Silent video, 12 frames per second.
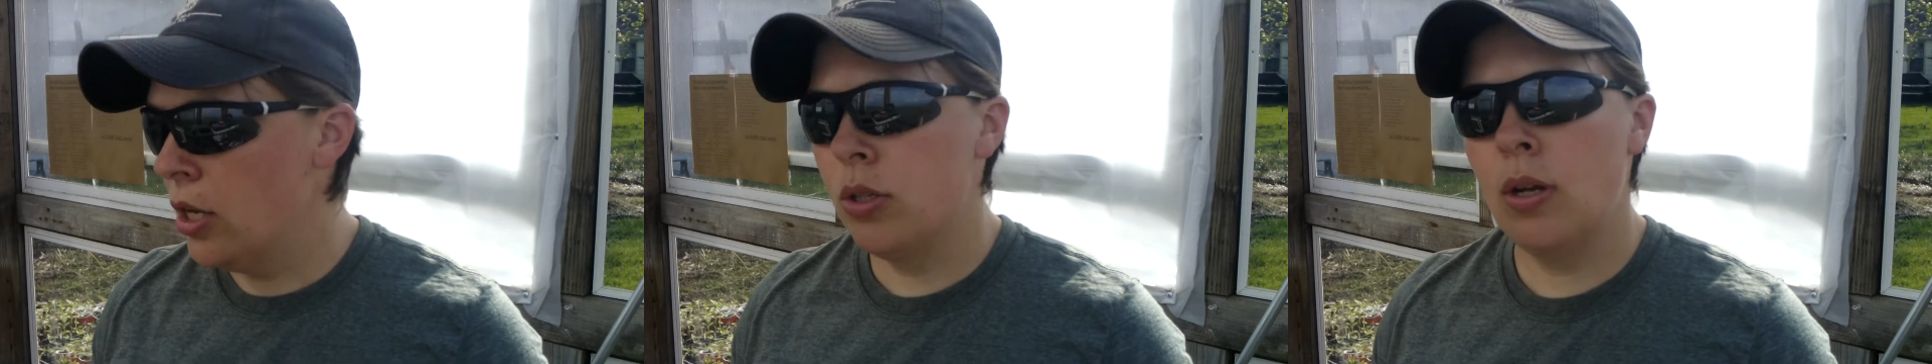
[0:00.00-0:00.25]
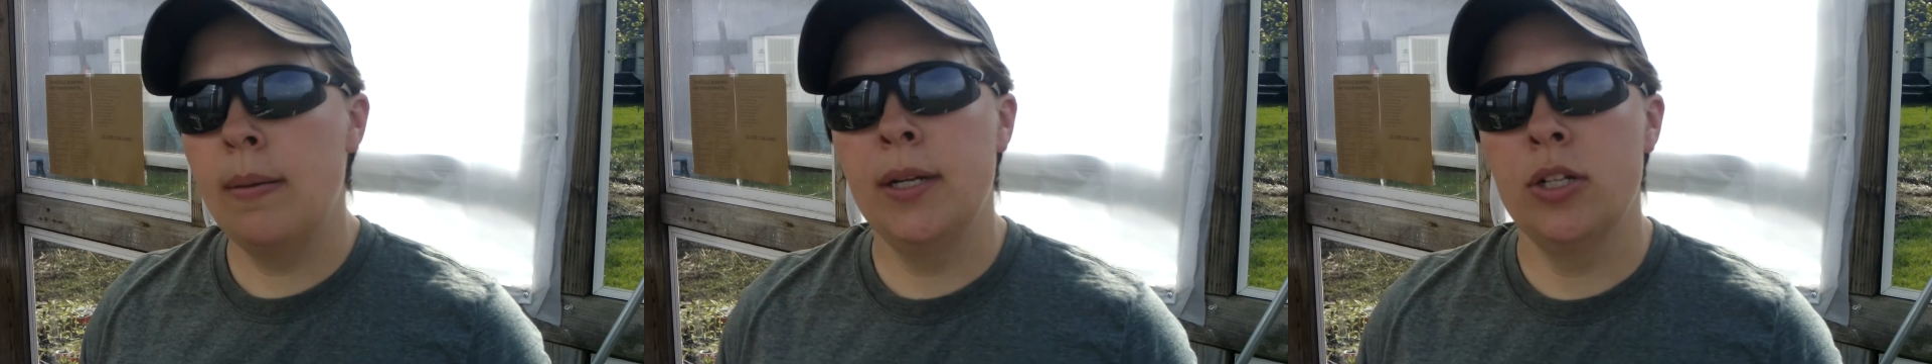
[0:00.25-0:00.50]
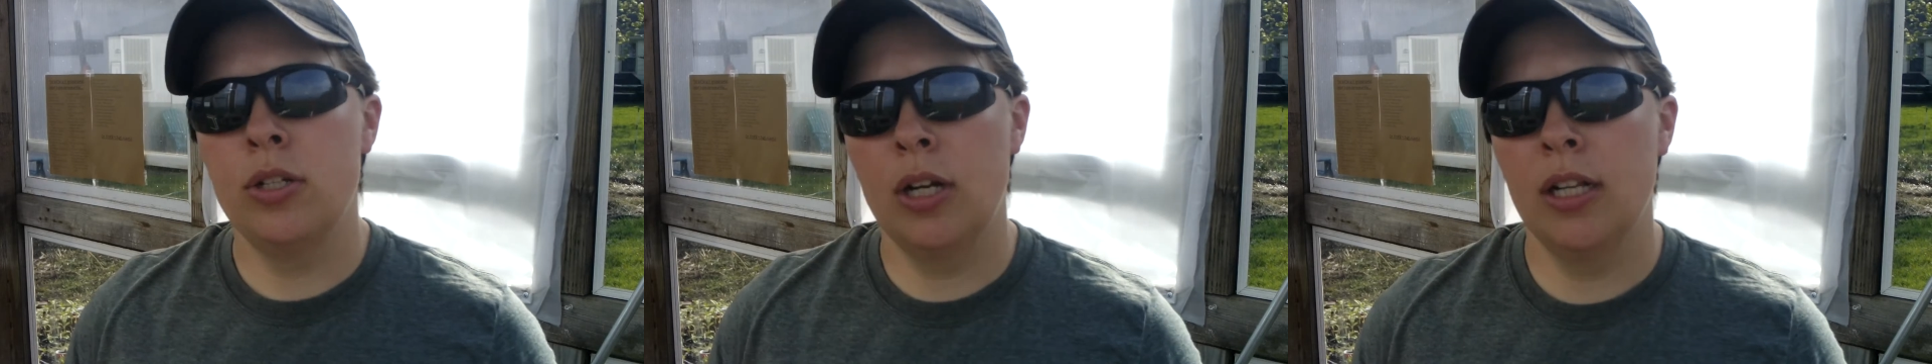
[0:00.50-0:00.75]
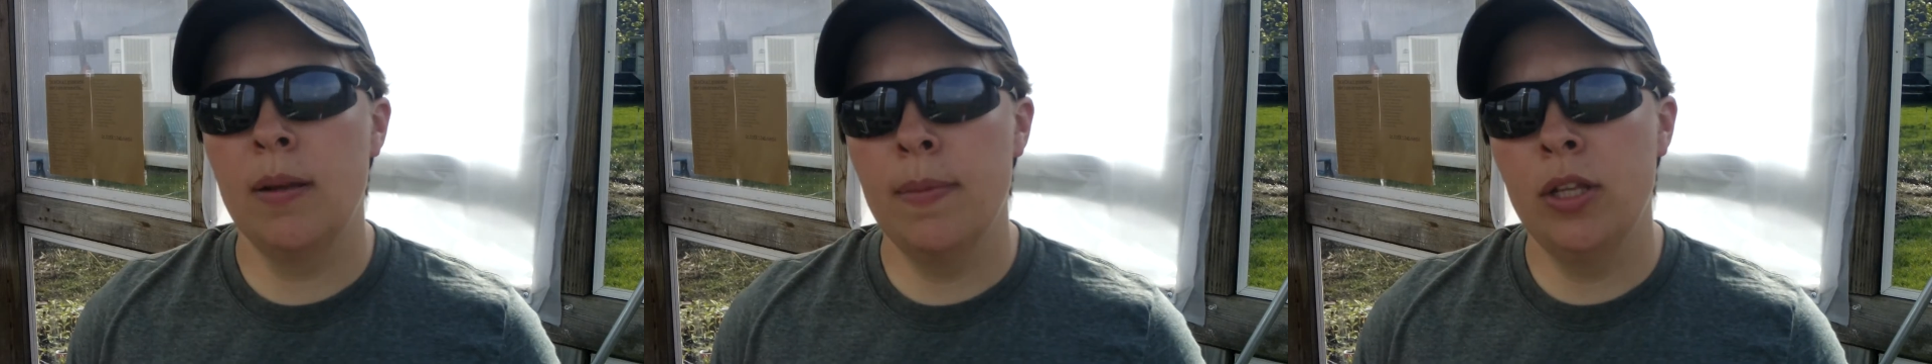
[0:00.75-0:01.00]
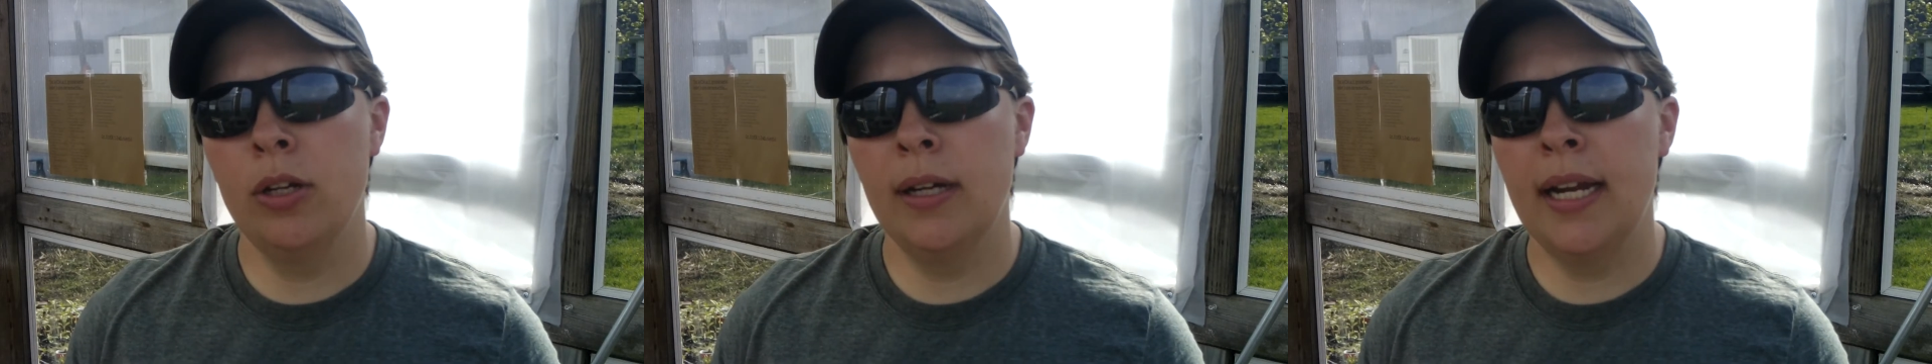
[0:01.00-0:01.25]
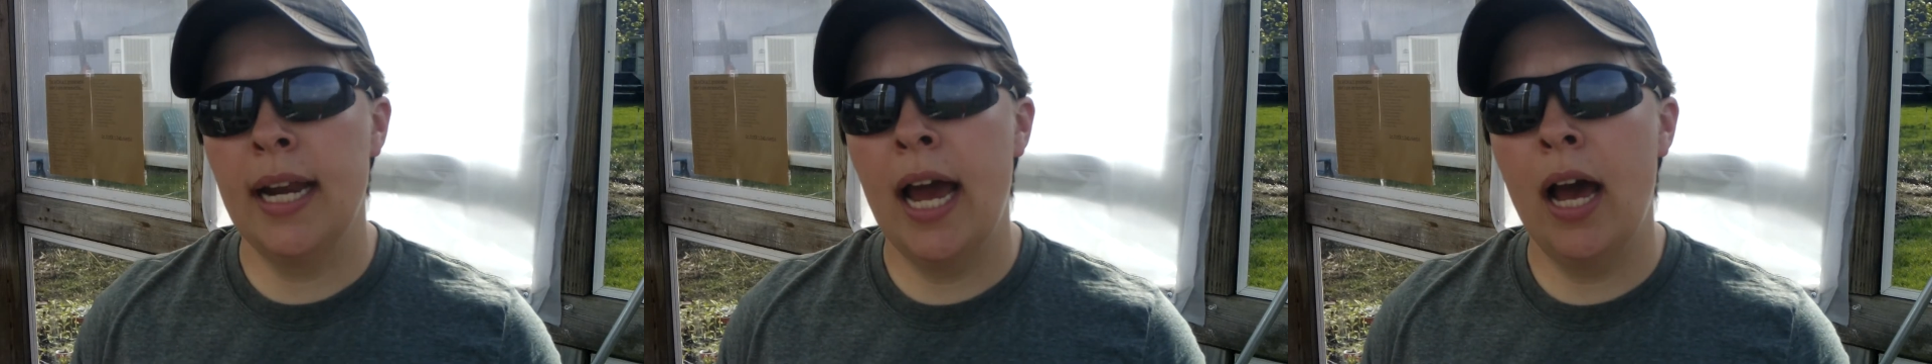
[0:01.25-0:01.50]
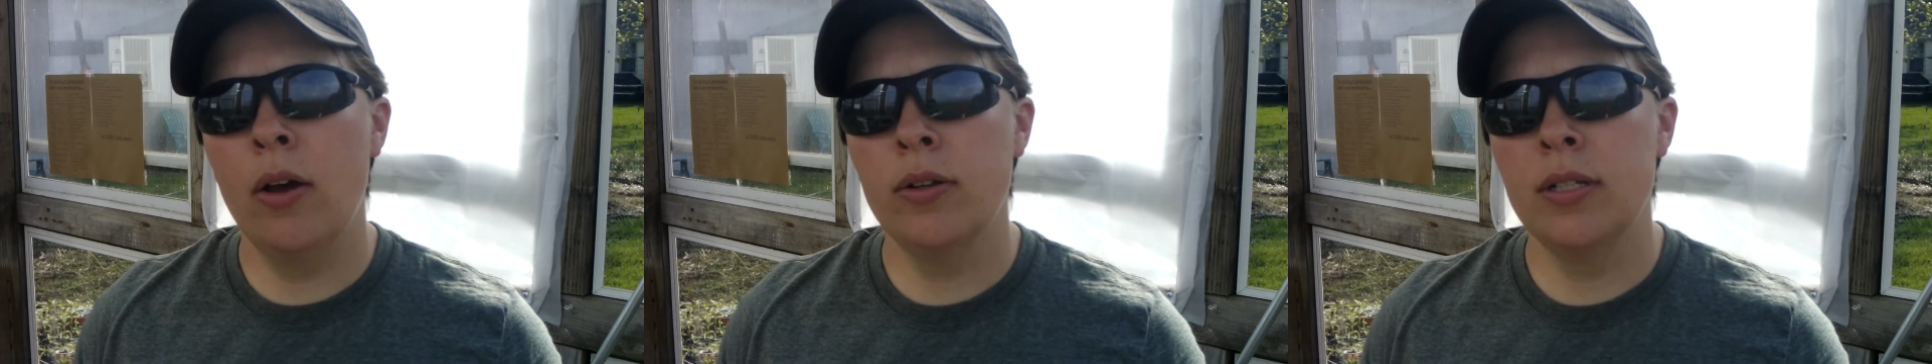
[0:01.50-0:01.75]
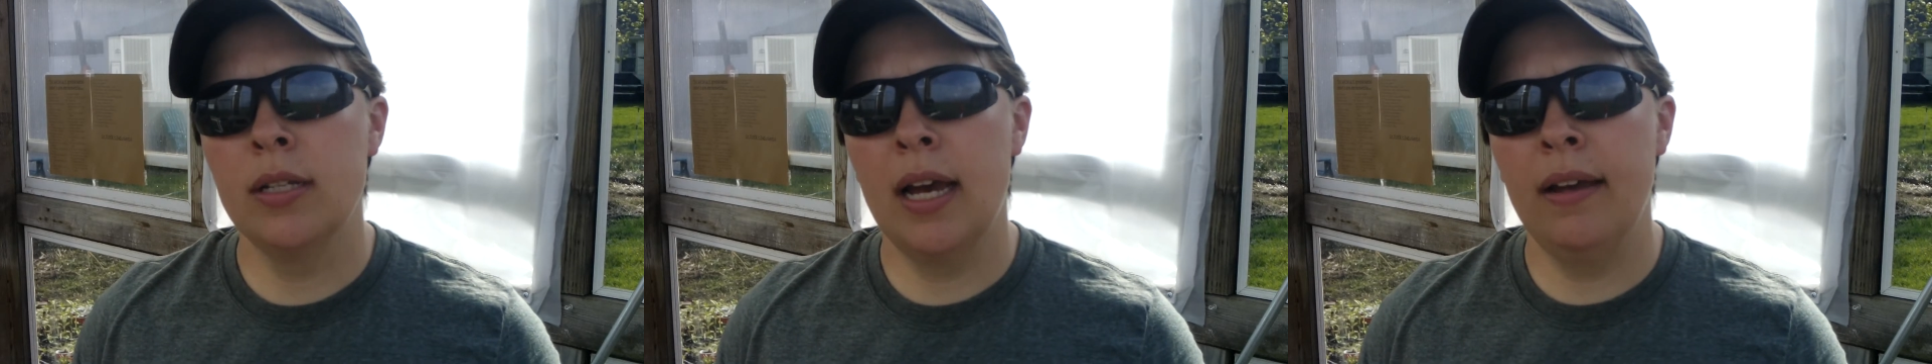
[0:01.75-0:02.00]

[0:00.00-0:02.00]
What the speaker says: So I'm going to start them in the greenhouse.